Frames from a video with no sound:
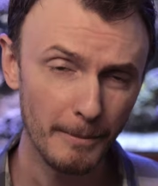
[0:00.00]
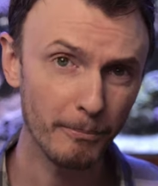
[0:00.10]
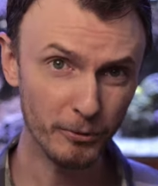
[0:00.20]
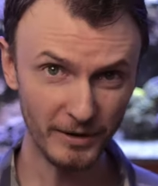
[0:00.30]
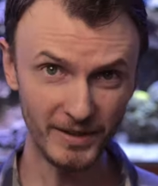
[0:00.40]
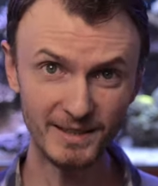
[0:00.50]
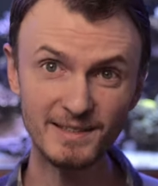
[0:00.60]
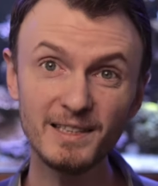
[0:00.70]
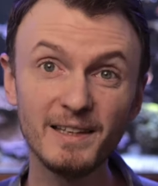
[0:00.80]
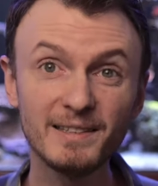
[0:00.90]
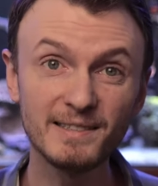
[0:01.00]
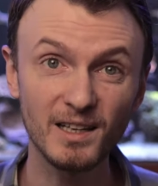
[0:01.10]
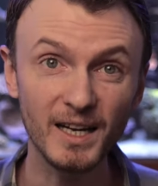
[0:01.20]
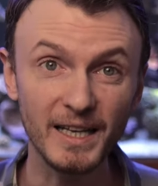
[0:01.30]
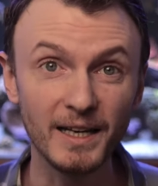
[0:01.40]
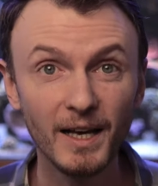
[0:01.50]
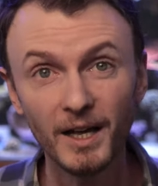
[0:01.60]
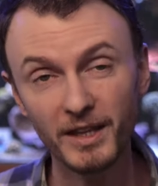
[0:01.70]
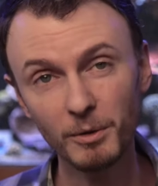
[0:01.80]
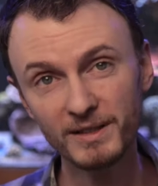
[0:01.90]
Previous to this study,
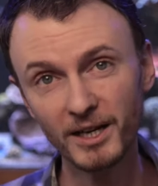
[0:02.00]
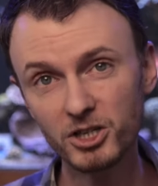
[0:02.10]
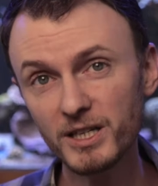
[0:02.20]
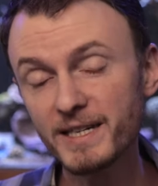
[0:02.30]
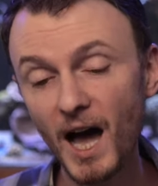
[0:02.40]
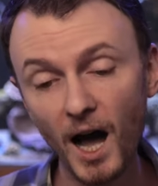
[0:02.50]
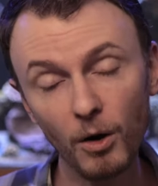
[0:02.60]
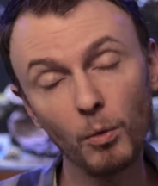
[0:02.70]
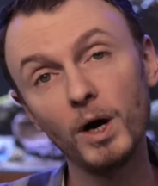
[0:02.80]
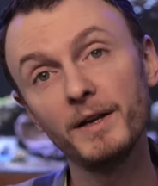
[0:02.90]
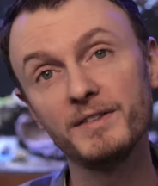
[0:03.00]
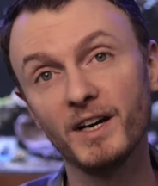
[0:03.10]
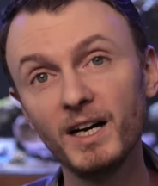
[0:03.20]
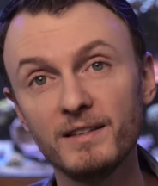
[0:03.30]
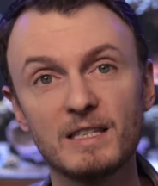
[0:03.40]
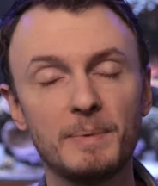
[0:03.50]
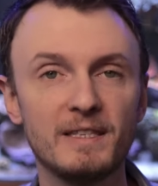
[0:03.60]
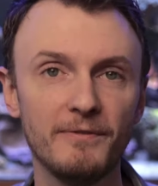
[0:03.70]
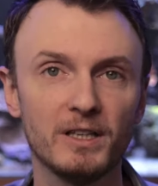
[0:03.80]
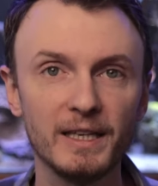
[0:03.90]
there was actually not one done
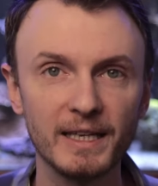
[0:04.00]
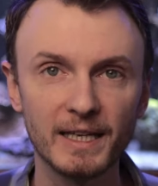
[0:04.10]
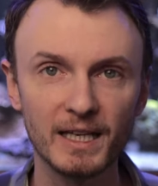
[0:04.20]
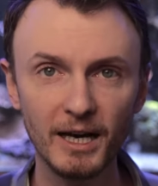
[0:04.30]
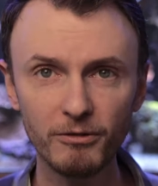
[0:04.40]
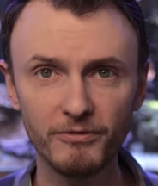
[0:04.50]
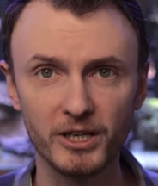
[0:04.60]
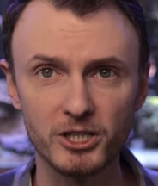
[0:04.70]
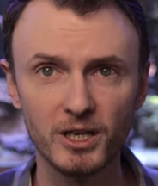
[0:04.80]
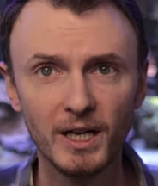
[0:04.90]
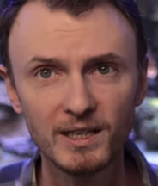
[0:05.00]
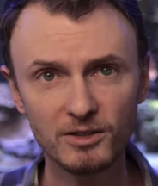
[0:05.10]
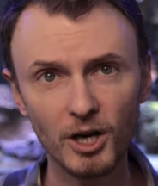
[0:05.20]
specifically in clownfish, so